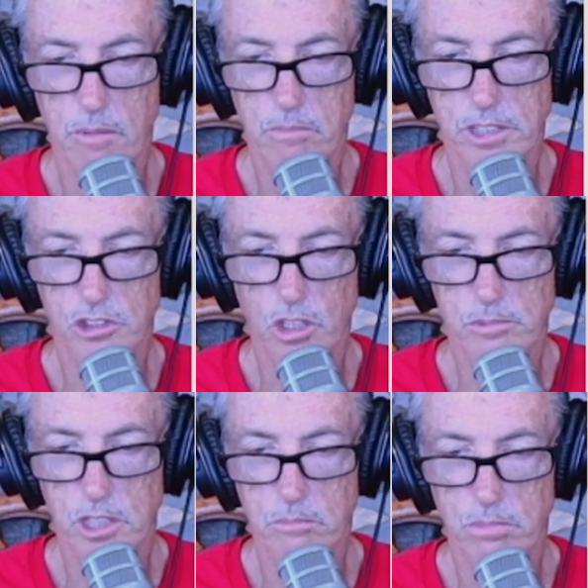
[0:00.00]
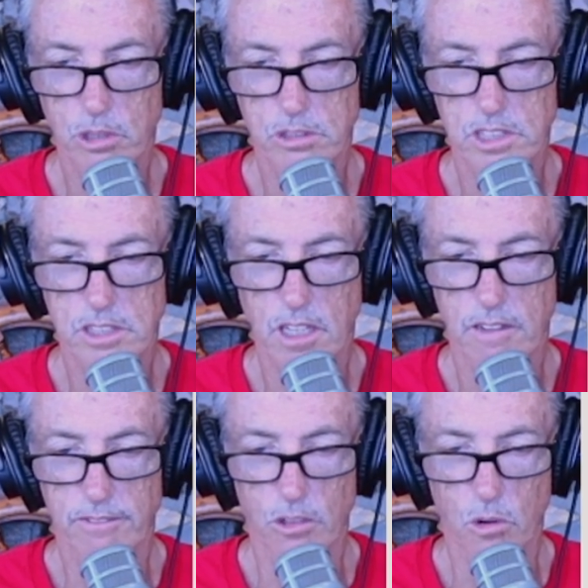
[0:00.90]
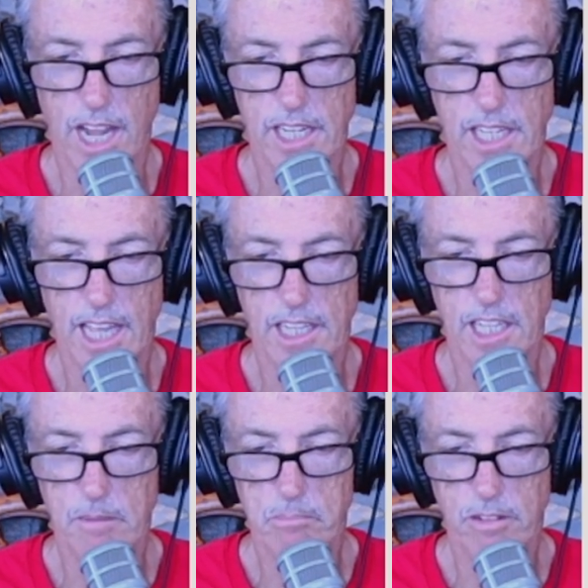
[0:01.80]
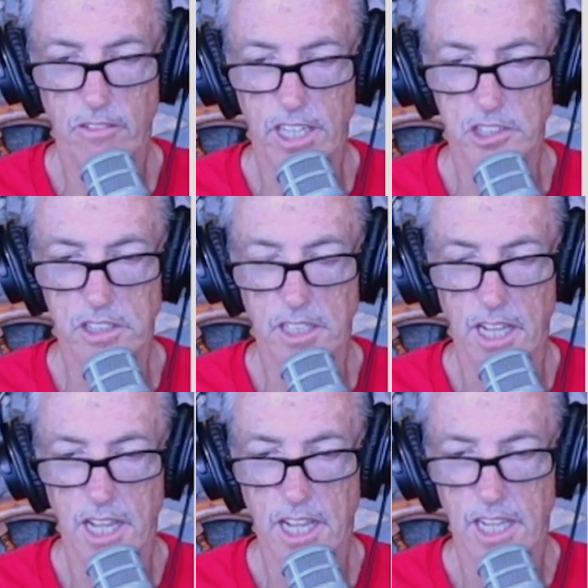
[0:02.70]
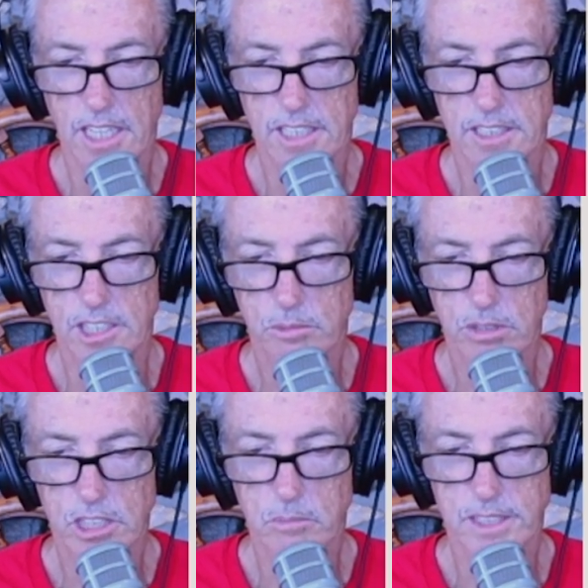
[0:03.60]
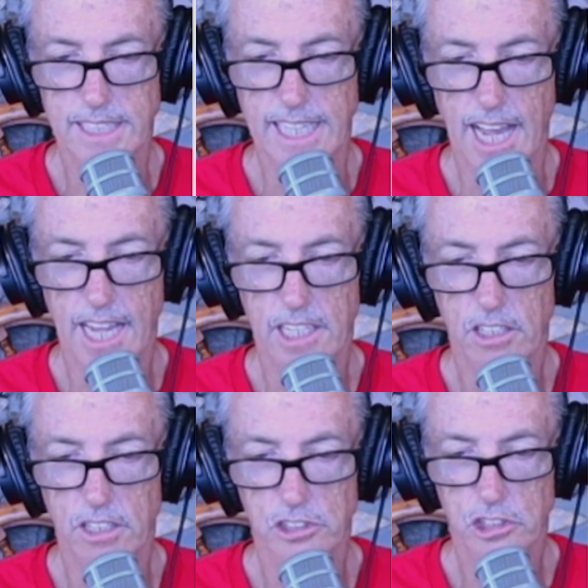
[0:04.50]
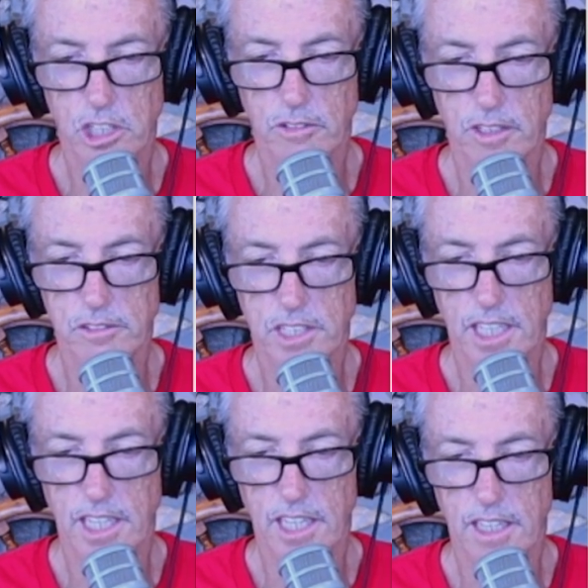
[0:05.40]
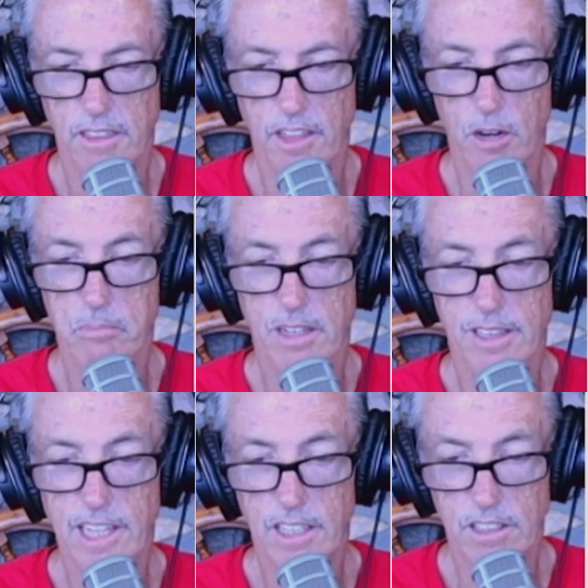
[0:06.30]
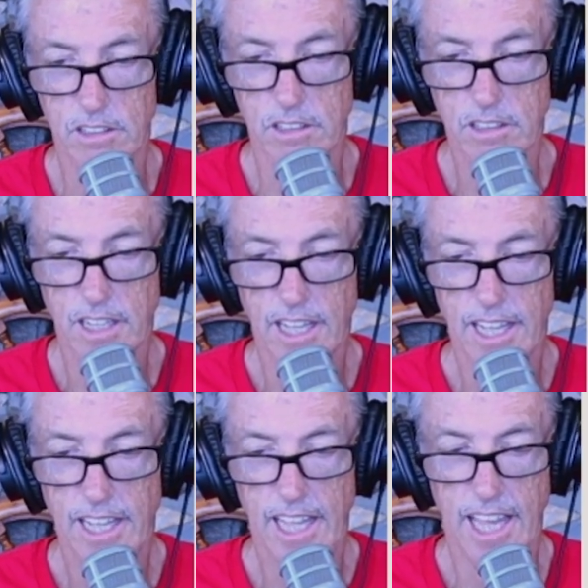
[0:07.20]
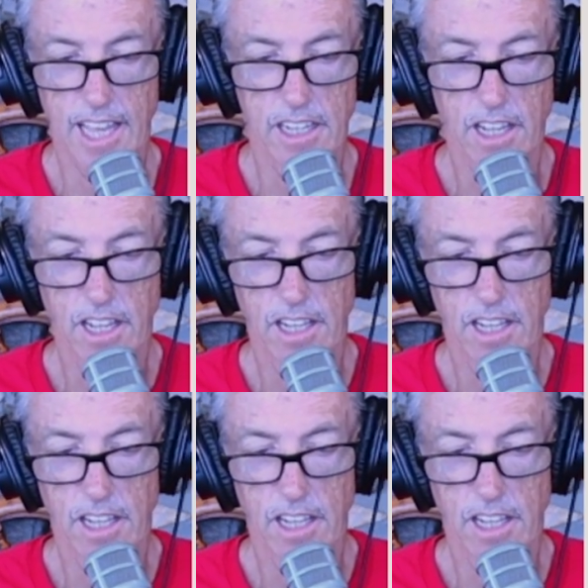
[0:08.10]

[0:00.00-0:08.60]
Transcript: prescription, prudence, variety, and imperfection. These principles guide conservatives in their political and